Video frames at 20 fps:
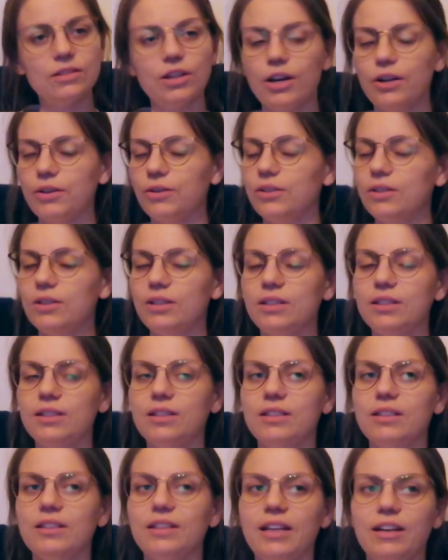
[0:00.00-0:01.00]
No.
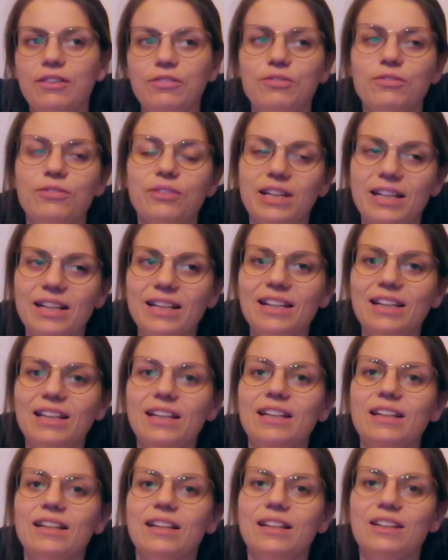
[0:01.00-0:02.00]
That
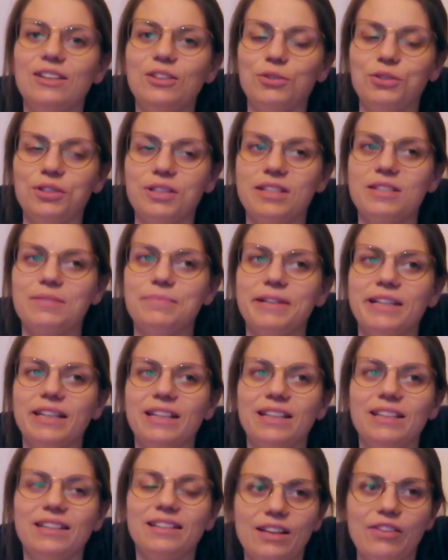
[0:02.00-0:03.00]
really annoyed
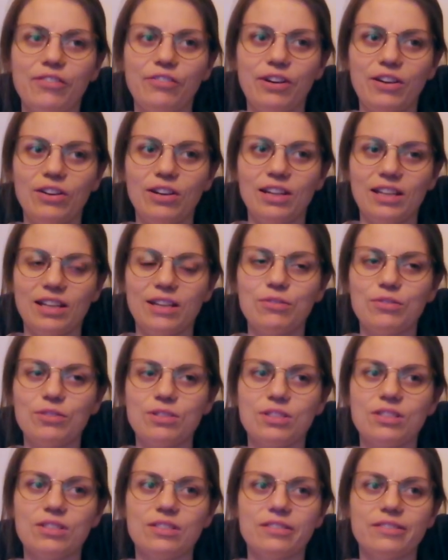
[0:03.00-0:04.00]
me. It felt like it
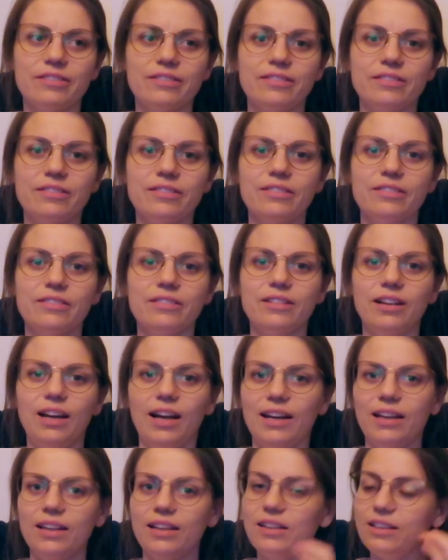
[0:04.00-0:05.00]
was
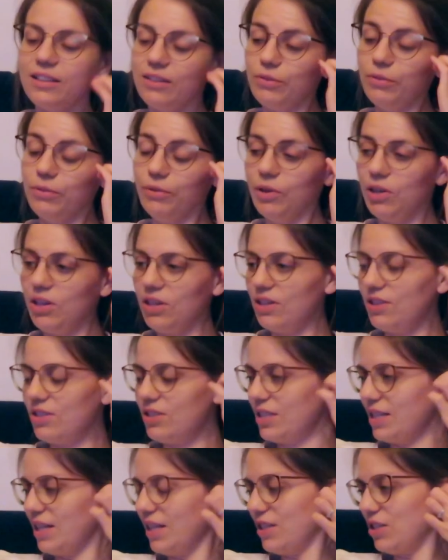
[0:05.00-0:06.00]
like one of
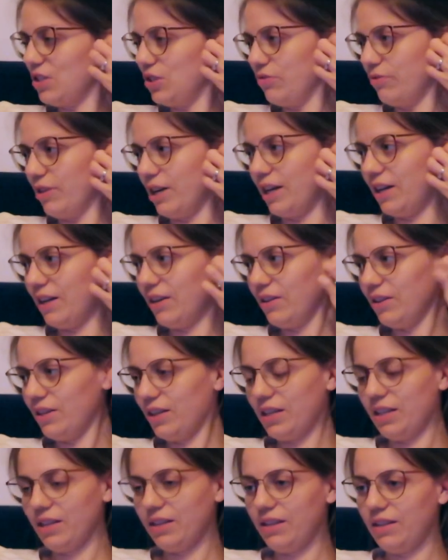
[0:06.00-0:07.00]
those things you write
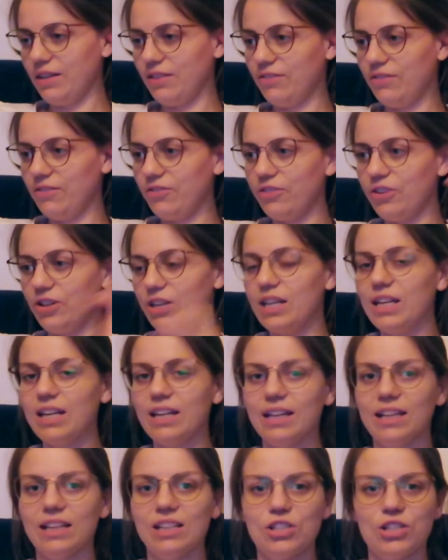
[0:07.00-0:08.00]
for an
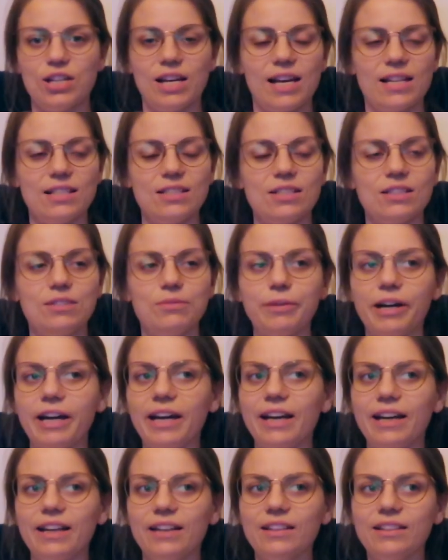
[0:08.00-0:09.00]
English lesson
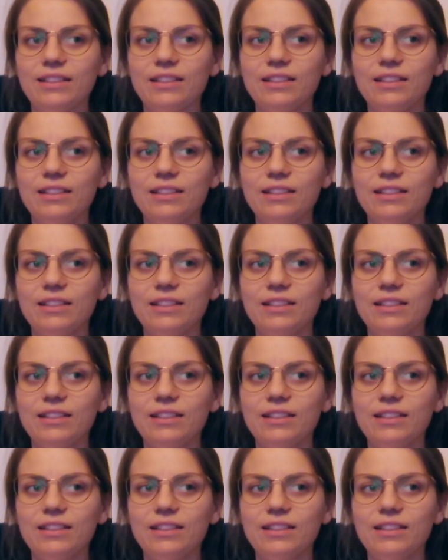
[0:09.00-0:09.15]
where